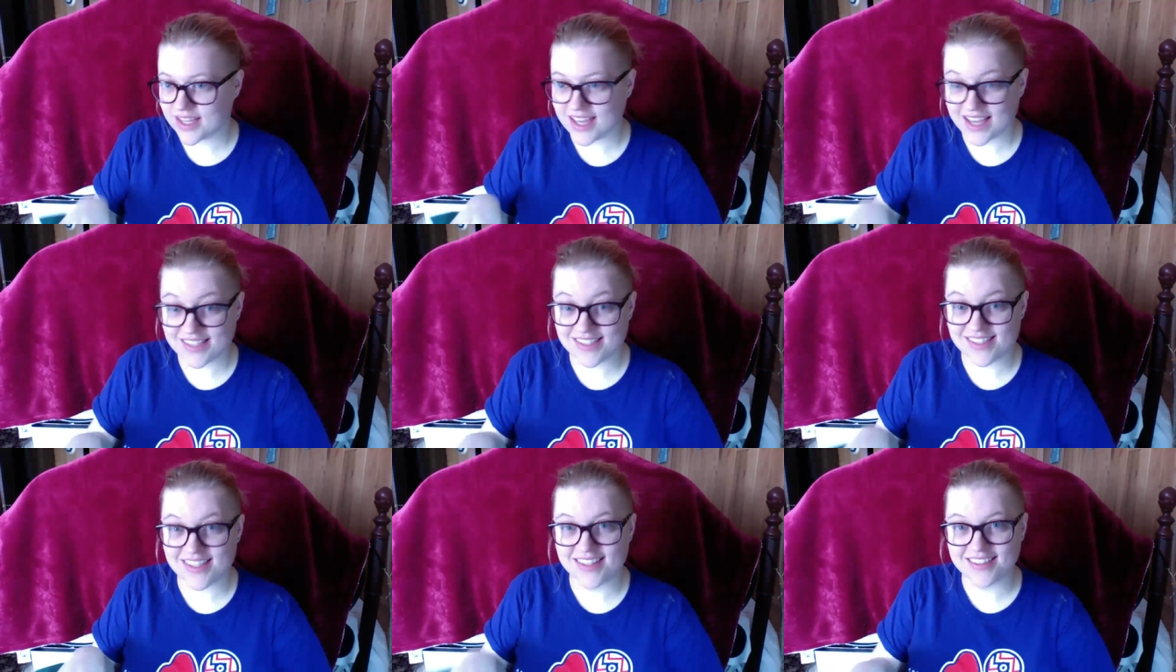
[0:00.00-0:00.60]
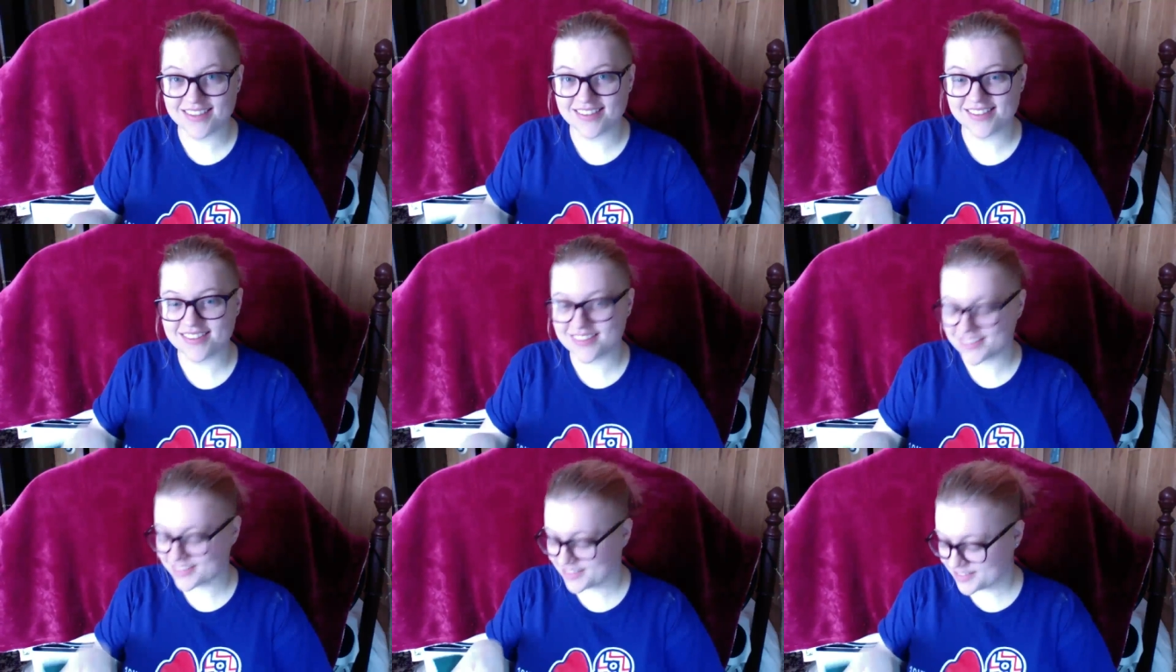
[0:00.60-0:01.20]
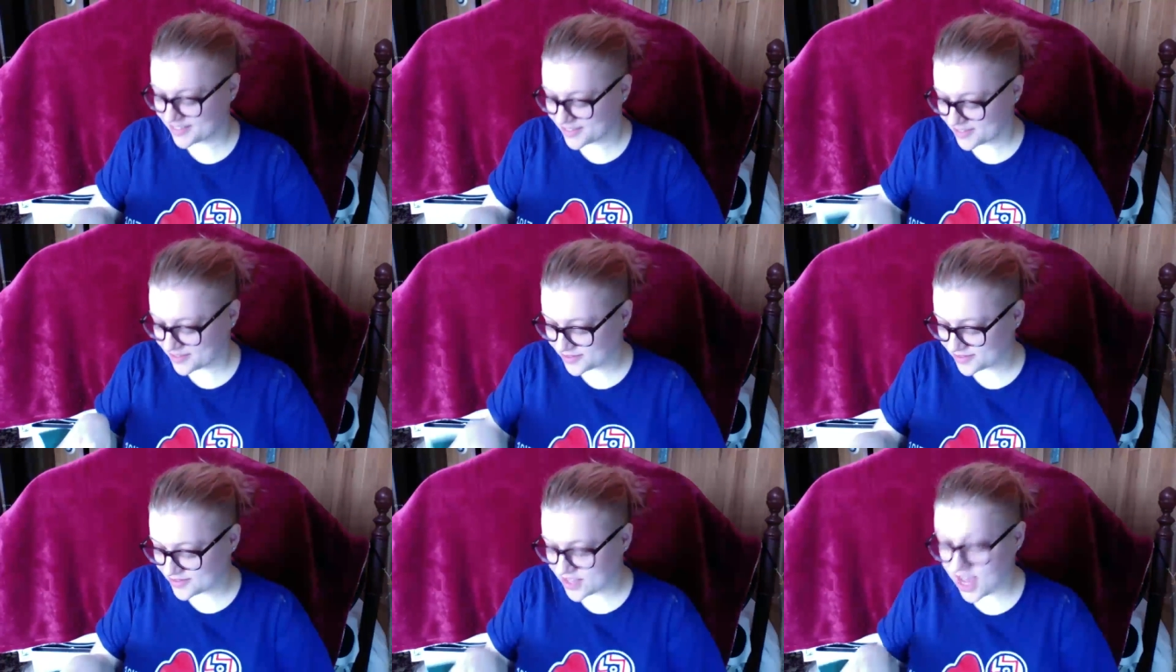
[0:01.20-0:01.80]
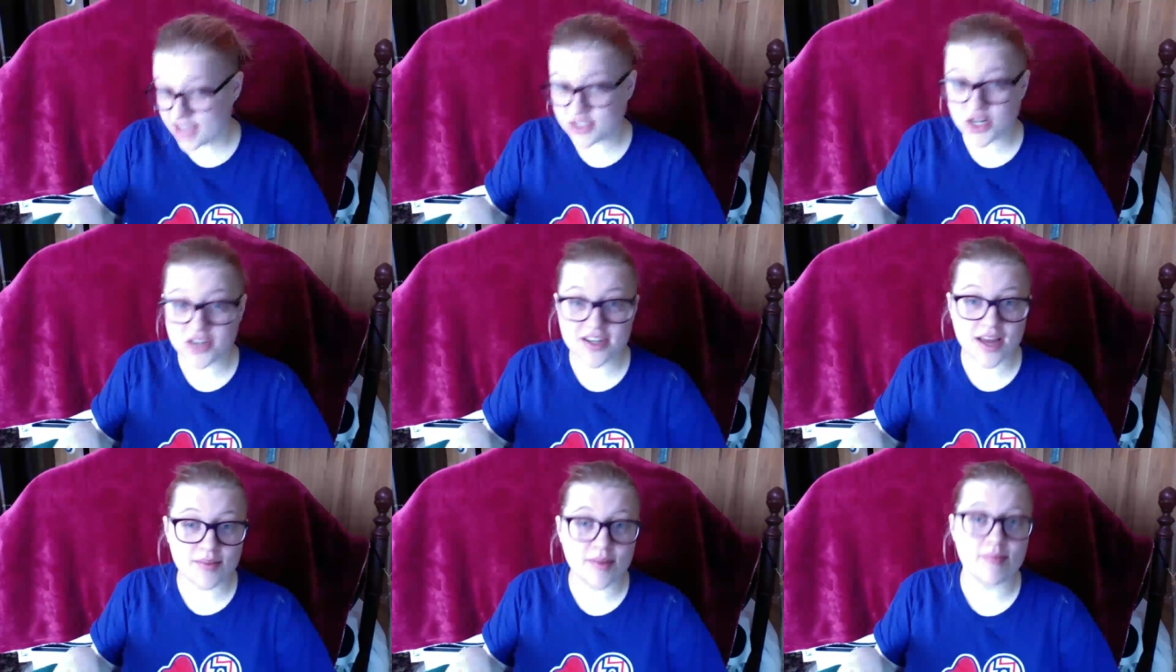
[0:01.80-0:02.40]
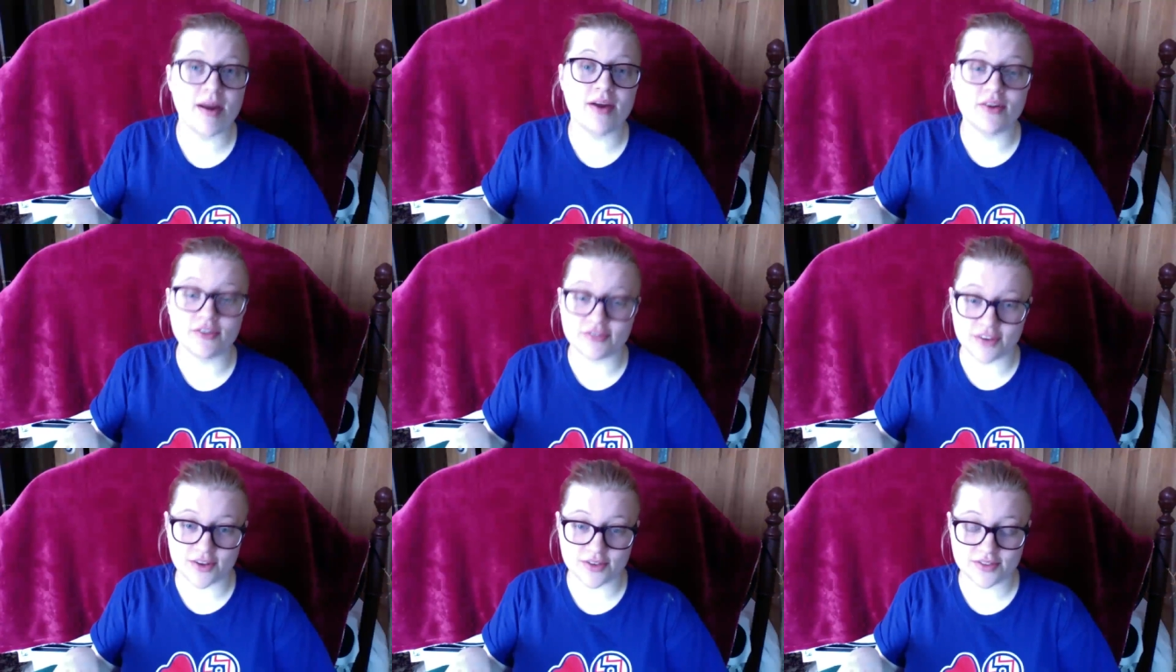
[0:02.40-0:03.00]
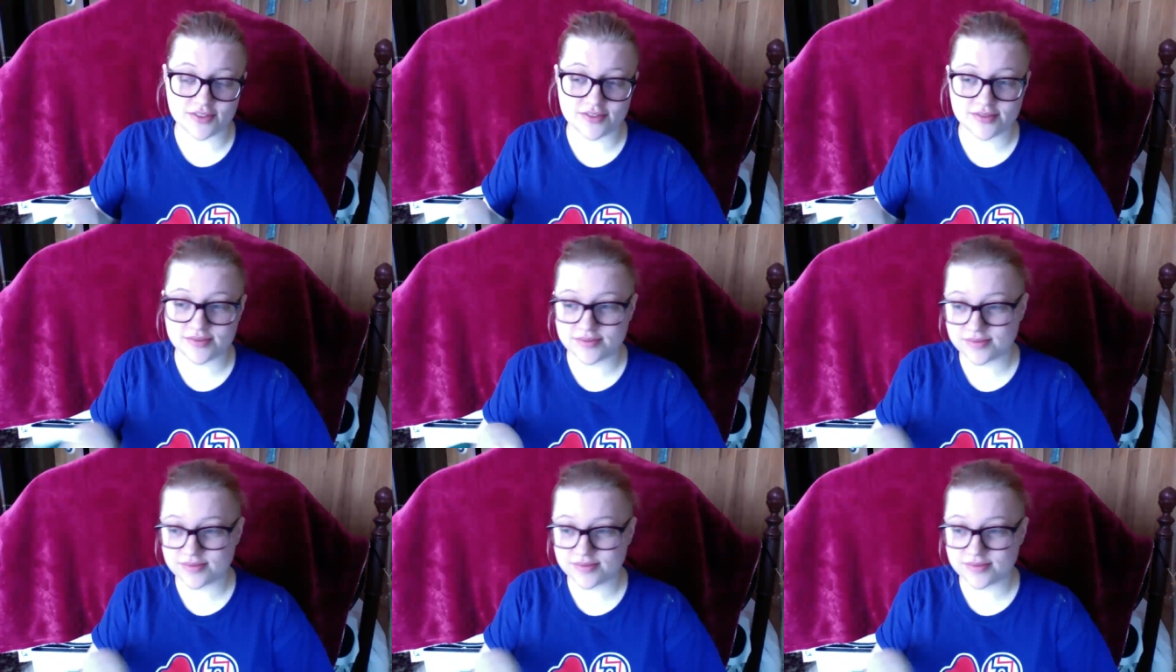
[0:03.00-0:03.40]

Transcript: Yes. I turned down my microphone. It's